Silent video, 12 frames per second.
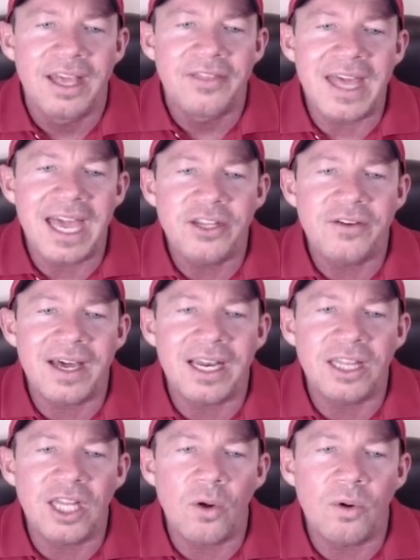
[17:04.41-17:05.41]
Then you got a
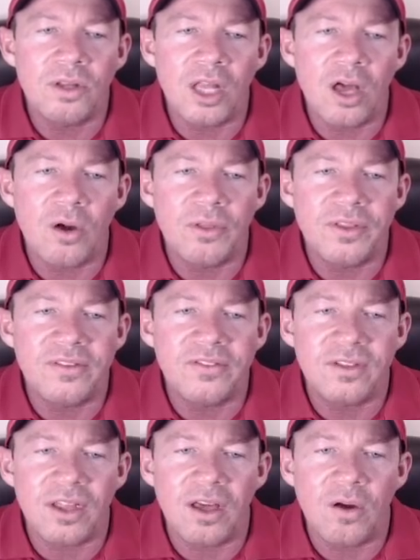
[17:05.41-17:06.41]
lower low. This
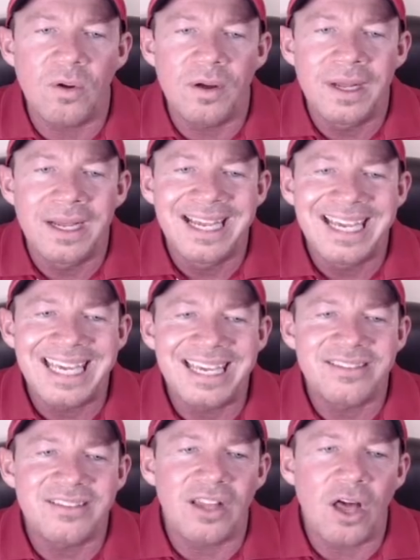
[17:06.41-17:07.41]
low
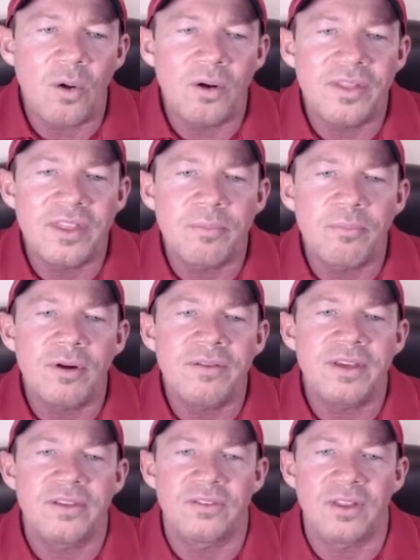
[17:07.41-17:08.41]
is lower than the
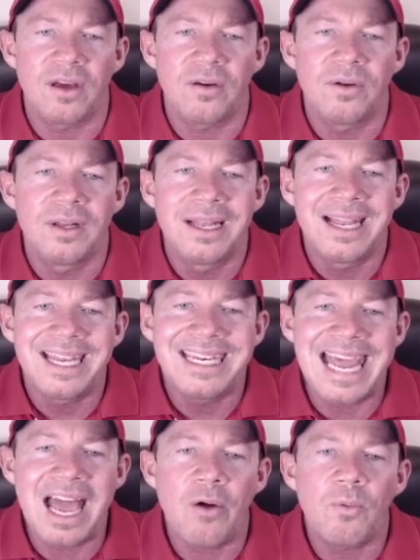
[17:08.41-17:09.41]
previous low.
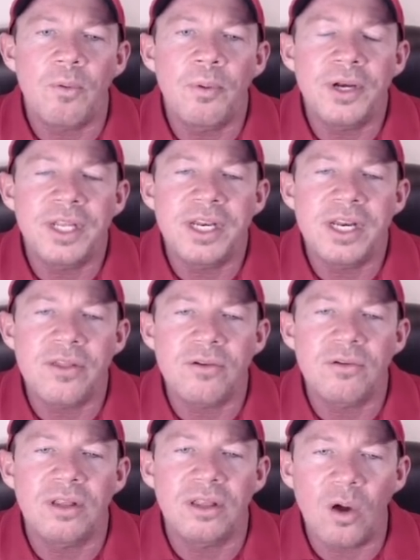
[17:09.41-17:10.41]
Now we're putting in another
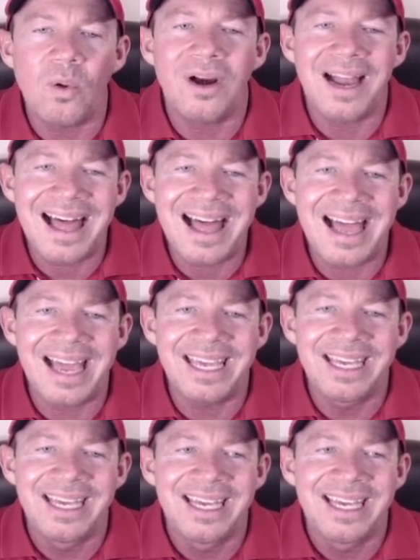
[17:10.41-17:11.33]
lower high.